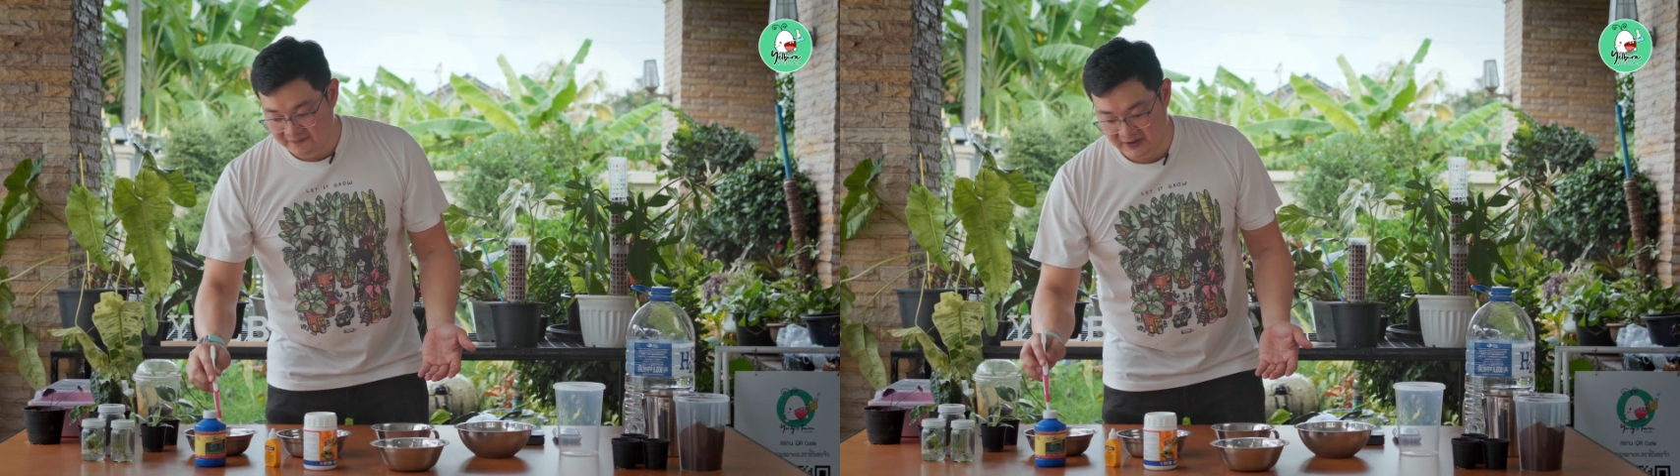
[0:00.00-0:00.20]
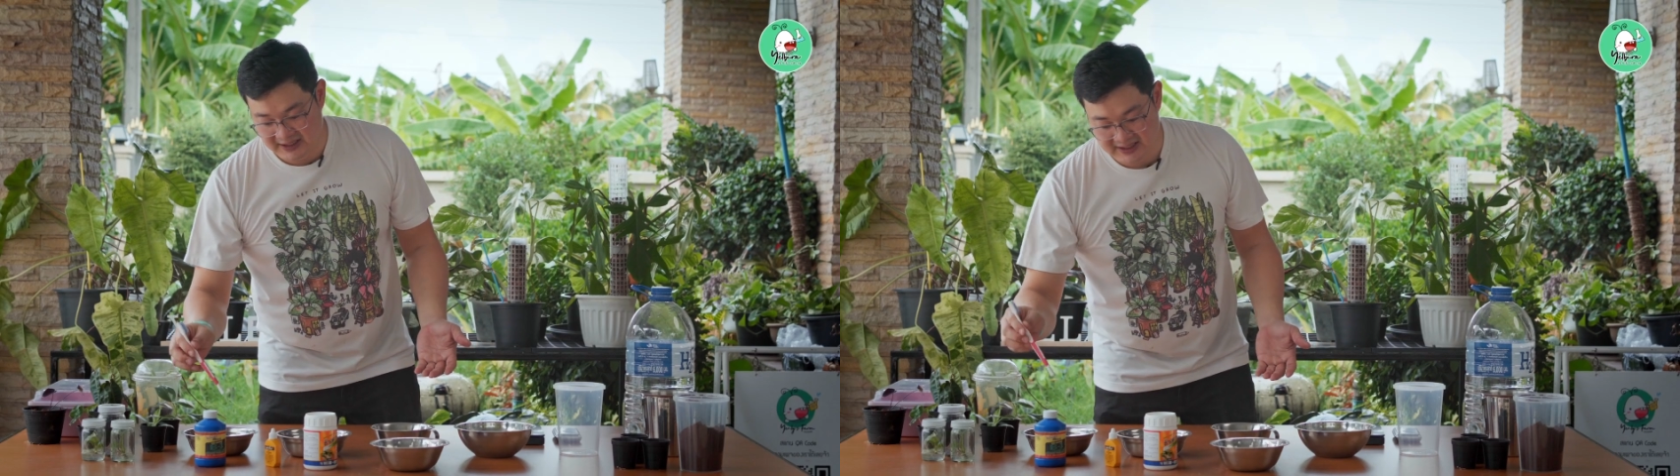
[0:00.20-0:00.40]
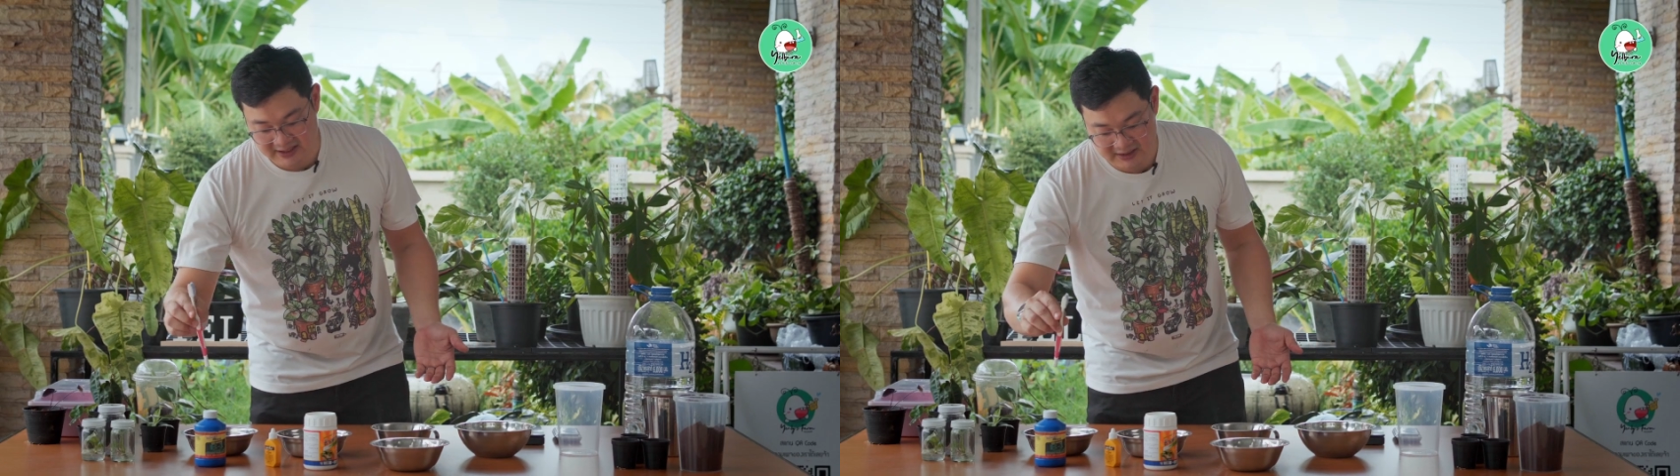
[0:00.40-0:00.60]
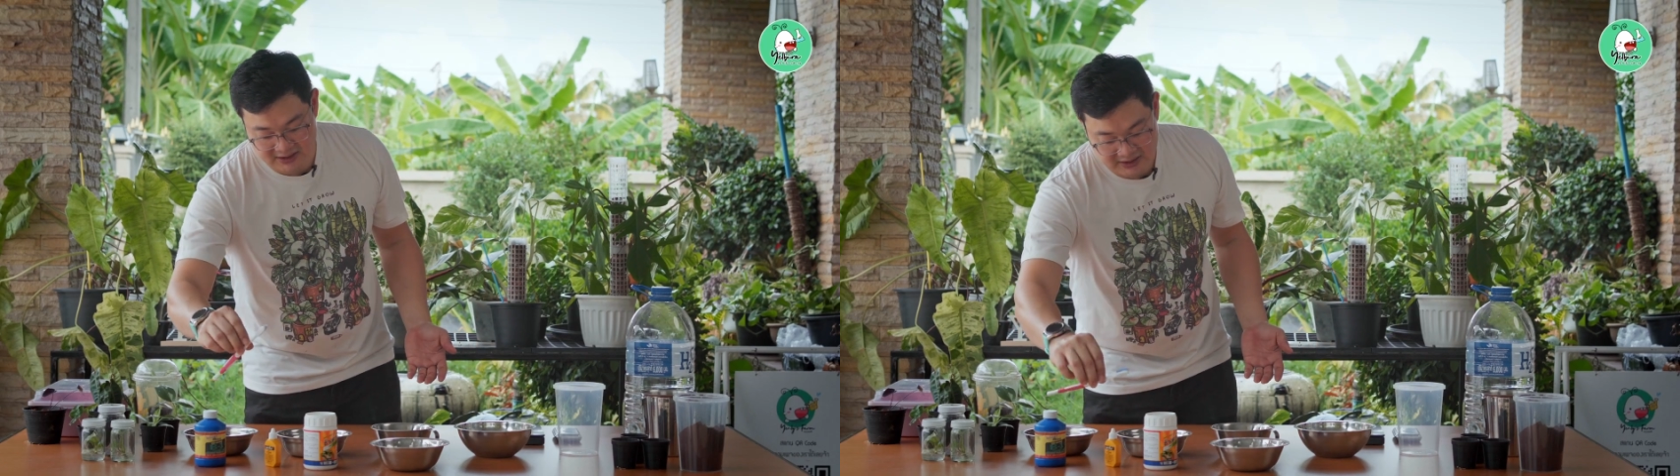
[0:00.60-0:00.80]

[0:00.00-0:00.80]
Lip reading: cleaning